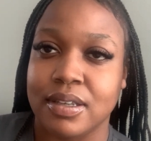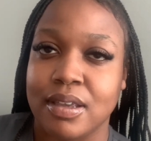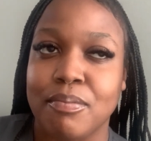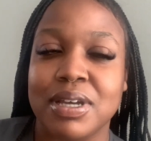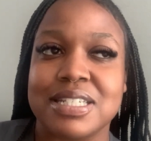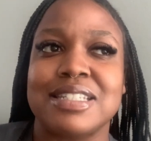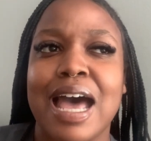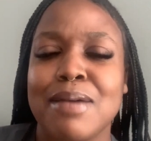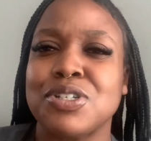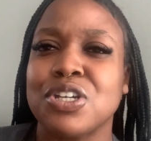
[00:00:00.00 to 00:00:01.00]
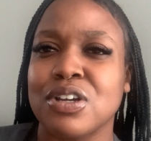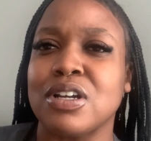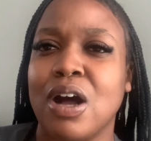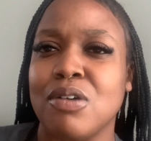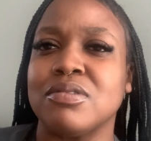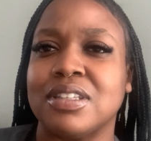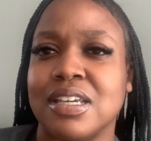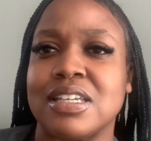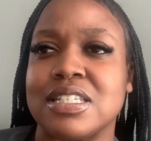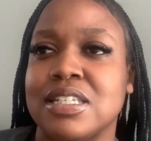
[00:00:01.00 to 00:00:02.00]
But stop sugarcoating
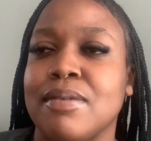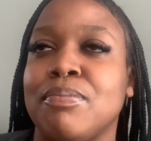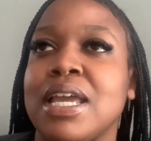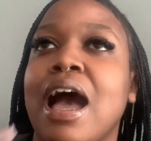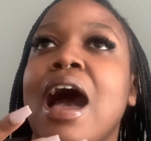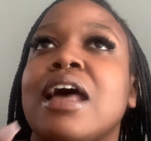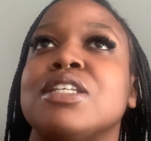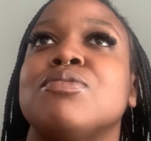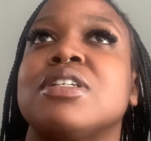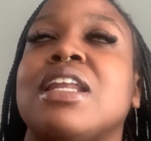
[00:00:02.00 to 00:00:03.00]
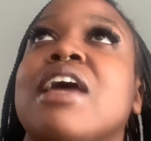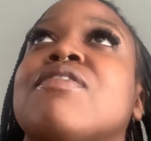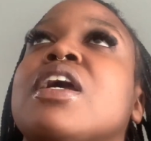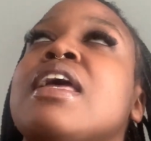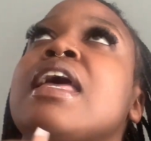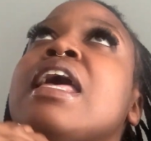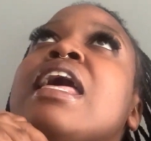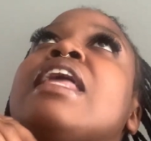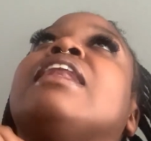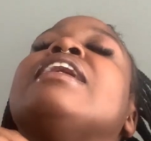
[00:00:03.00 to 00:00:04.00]
things. Be honest with your life.
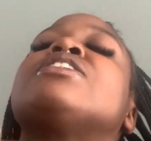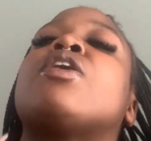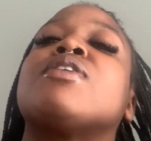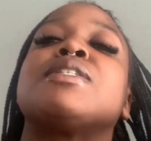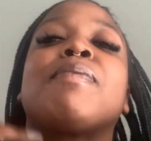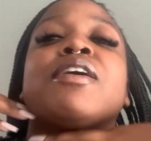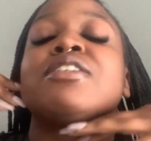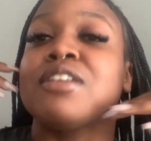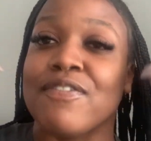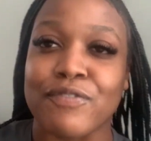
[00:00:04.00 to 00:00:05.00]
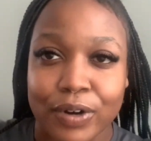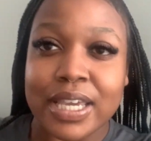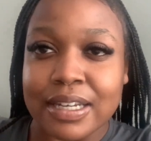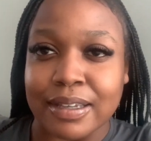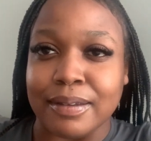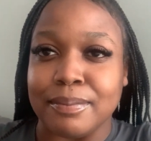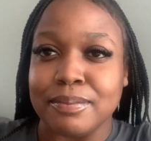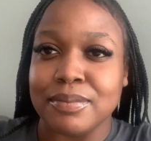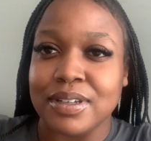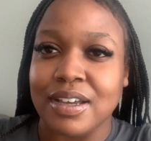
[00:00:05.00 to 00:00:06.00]
Let's go experience the freedom
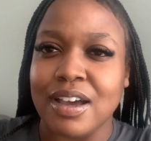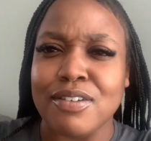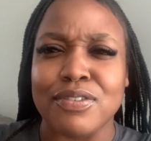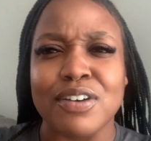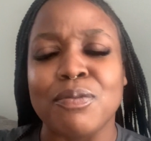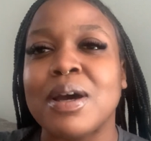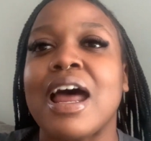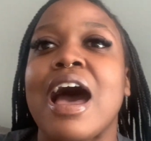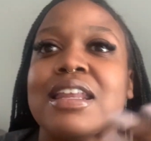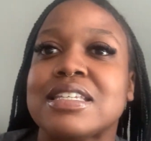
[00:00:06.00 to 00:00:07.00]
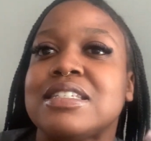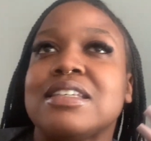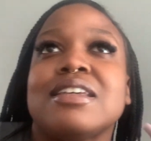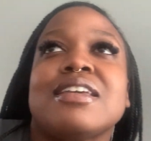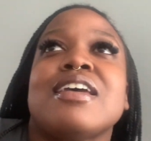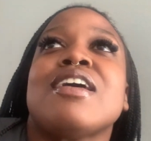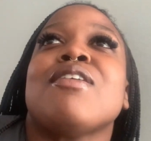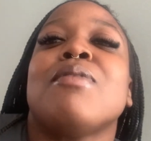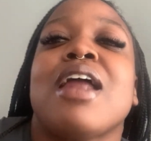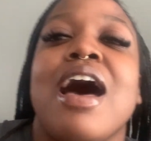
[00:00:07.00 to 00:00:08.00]
of what honesty
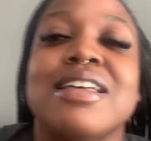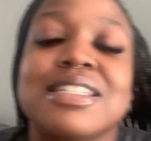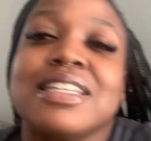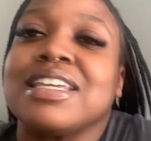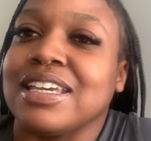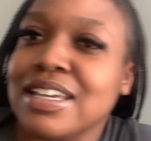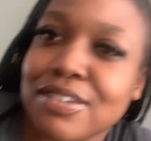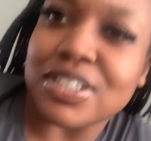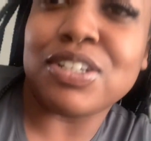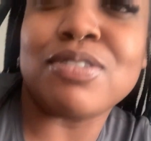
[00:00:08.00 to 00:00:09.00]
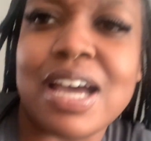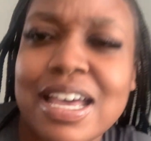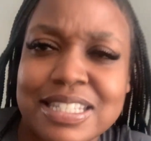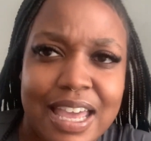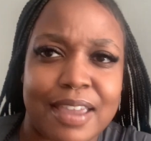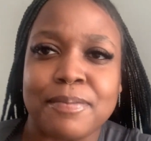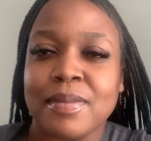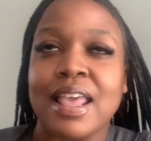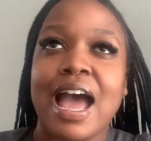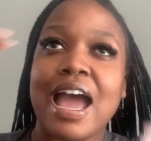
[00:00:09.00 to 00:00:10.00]
gives. You guys, like,
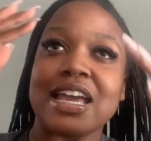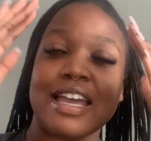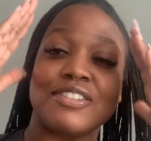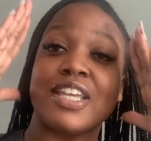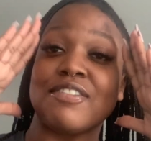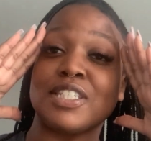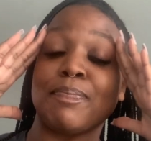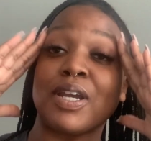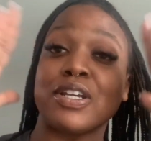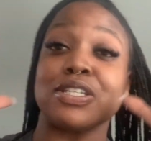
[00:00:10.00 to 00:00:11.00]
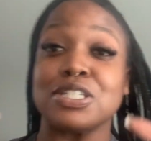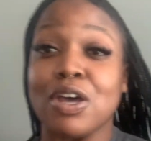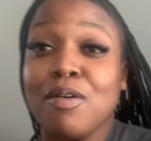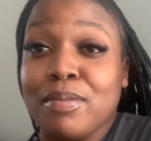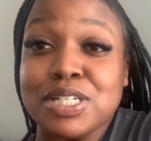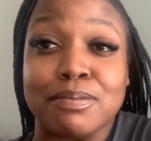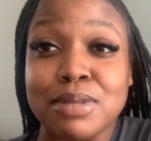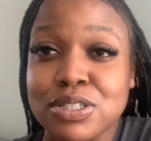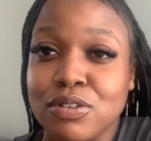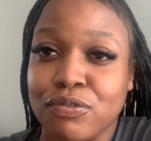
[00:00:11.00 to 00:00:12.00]
I have experienced so much
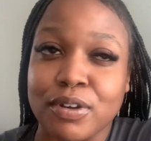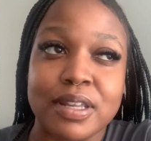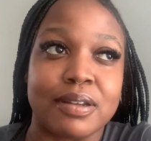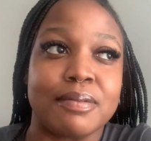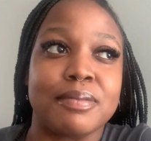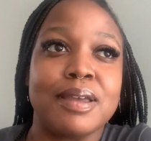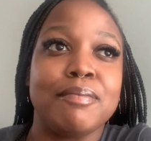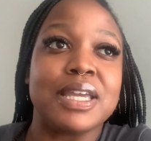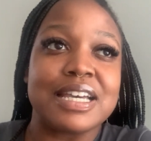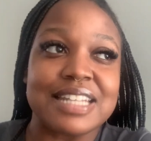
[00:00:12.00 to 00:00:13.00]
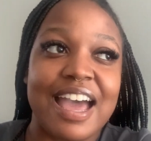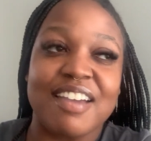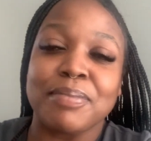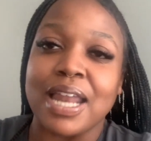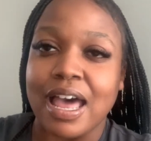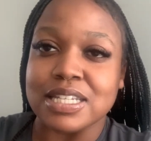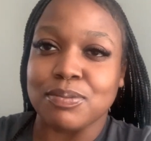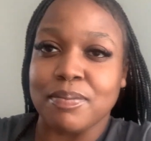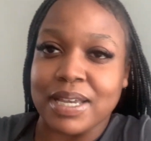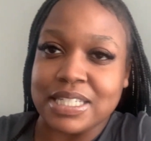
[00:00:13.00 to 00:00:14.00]
mental freedom because I have been honest
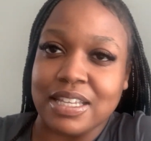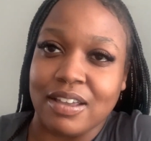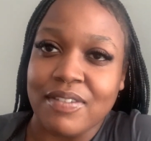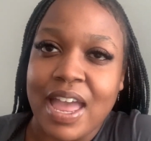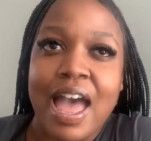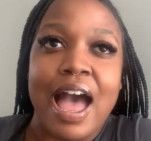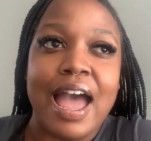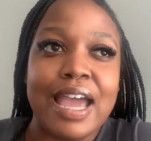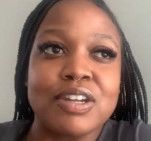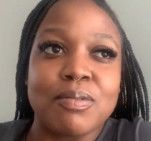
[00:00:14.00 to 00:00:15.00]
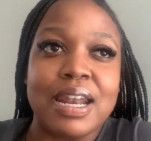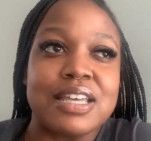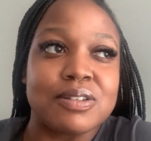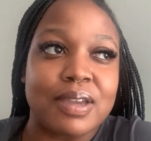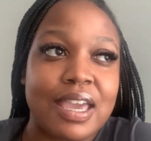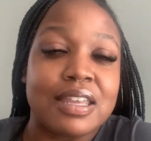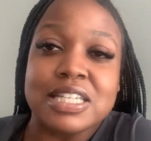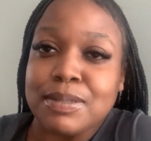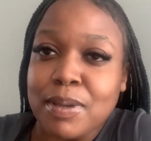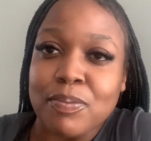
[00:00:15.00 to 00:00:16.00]
with myself. I had to realize, okay,
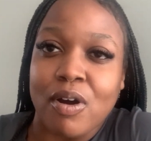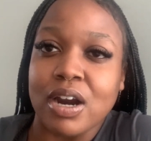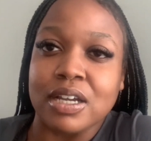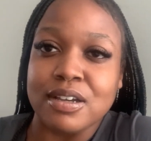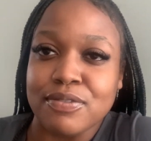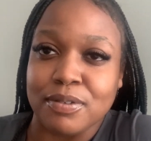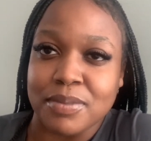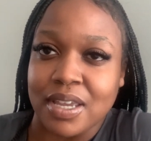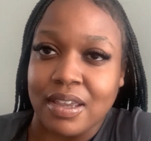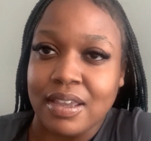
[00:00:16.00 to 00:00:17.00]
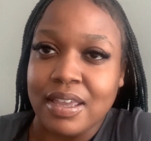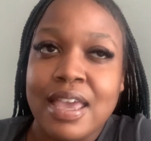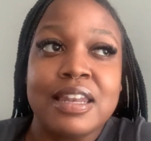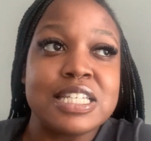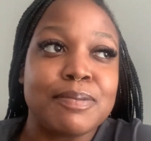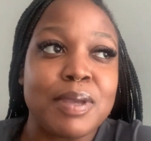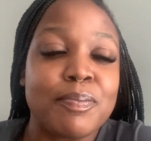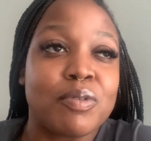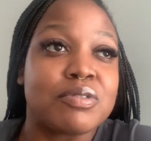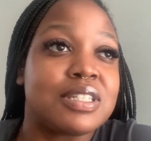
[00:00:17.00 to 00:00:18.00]
these people aren't good for me. These
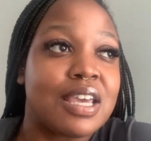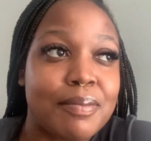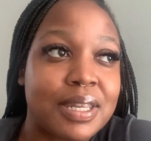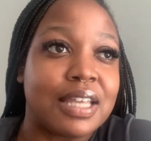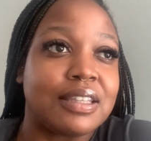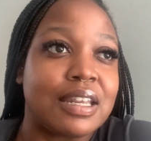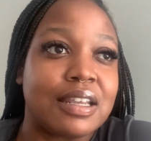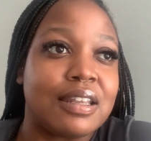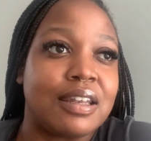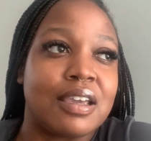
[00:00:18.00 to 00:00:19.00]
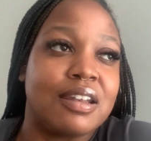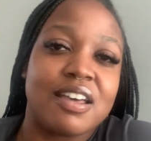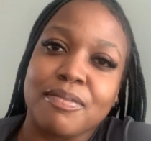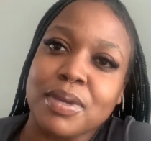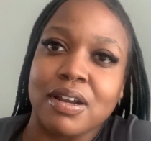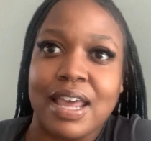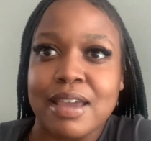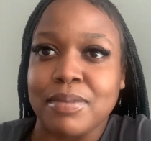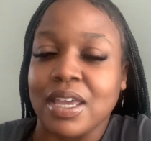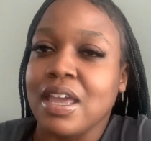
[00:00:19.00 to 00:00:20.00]
people tell me that they love me or like
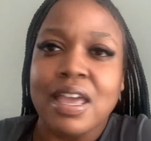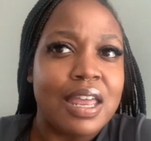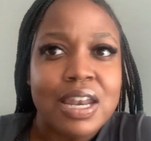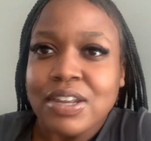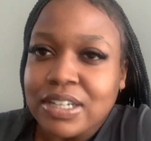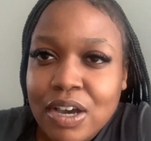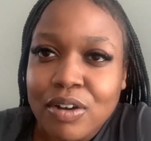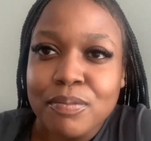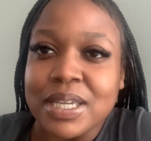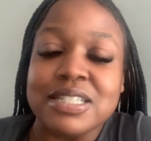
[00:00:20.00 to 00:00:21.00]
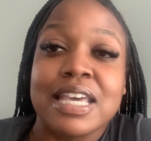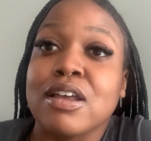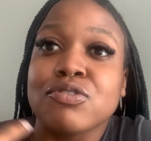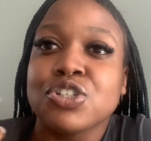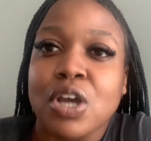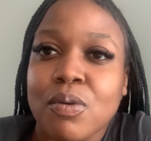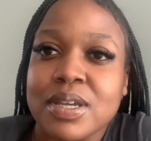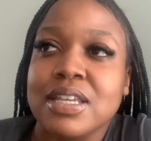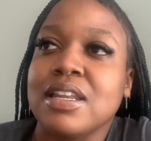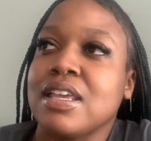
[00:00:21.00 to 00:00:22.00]
me. They don't, because they don't show
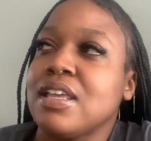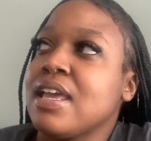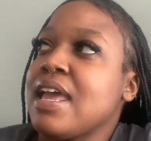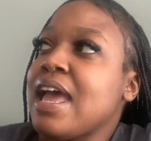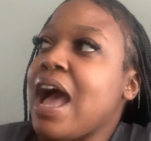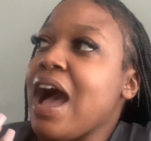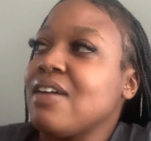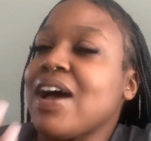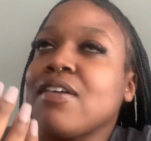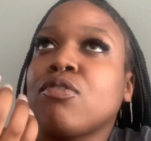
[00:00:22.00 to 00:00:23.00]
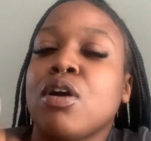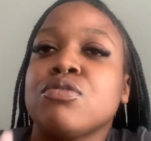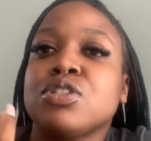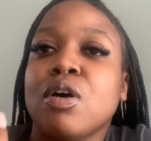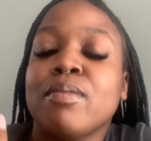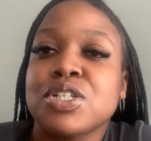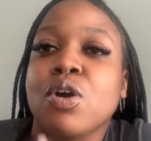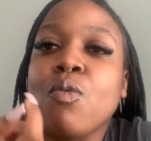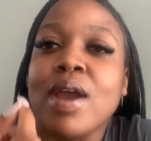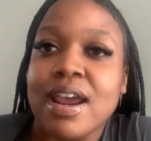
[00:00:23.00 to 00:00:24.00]
it. I've grown so much
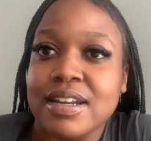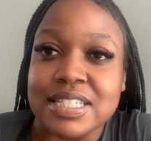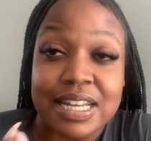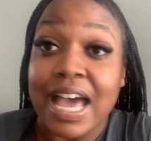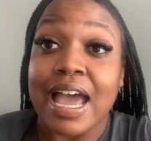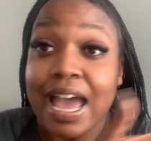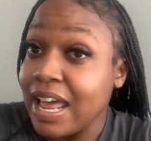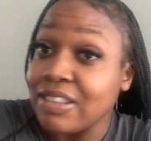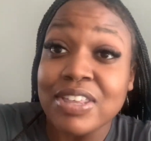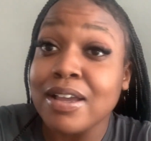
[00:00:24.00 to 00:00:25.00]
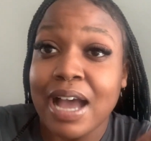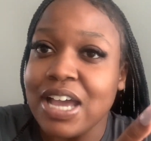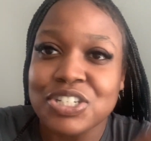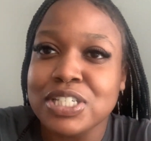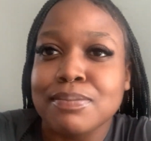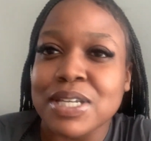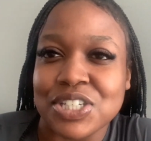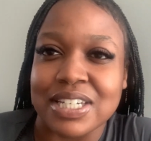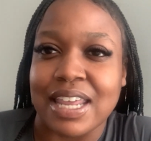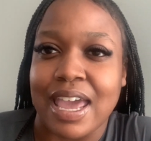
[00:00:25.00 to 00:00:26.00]
awareness, and I think I just
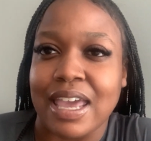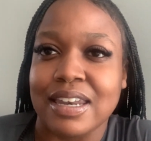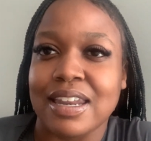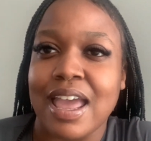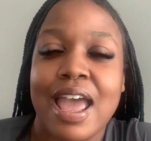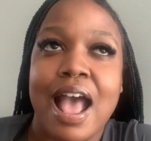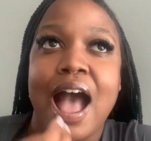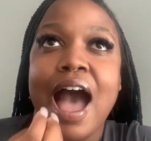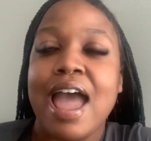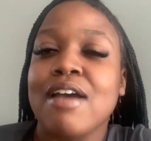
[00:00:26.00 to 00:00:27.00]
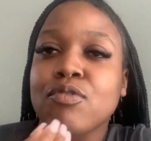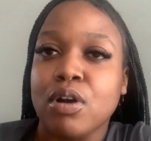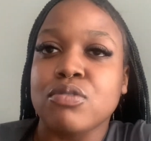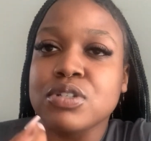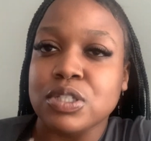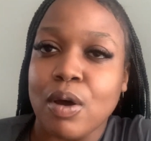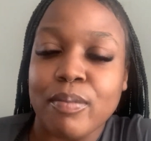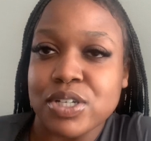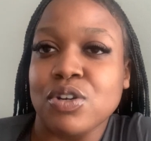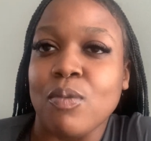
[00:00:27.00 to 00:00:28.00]
mentioned that. I have grown so
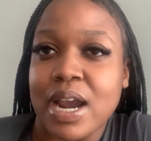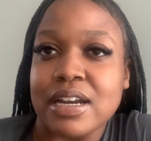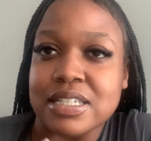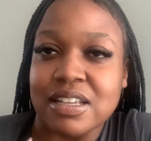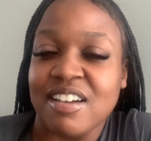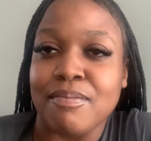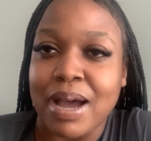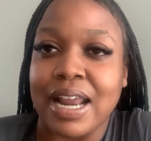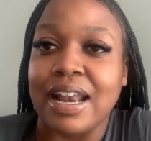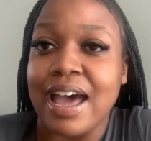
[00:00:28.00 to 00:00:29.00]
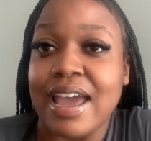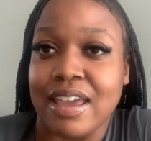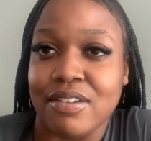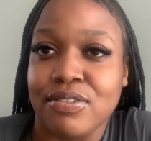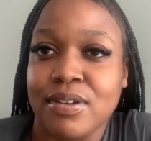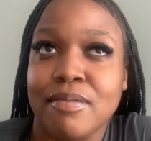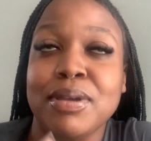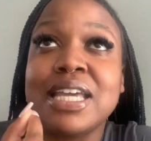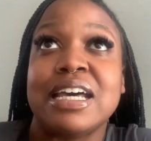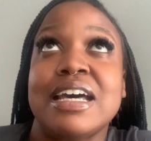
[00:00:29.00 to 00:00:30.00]
much awareness of my life
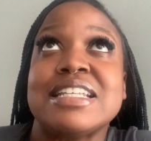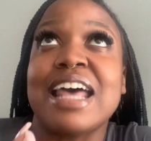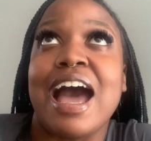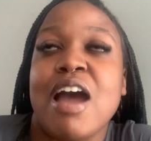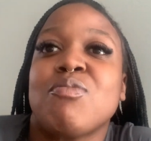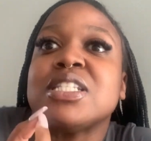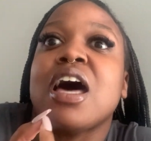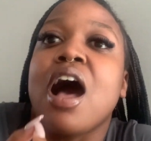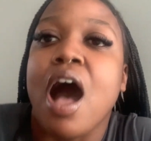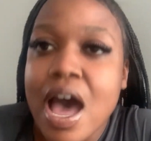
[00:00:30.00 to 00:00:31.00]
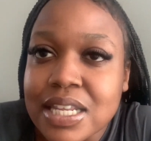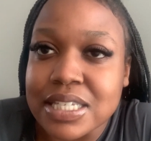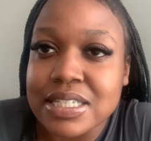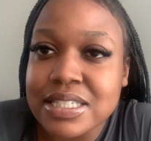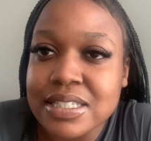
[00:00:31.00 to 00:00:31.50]
because I was honest.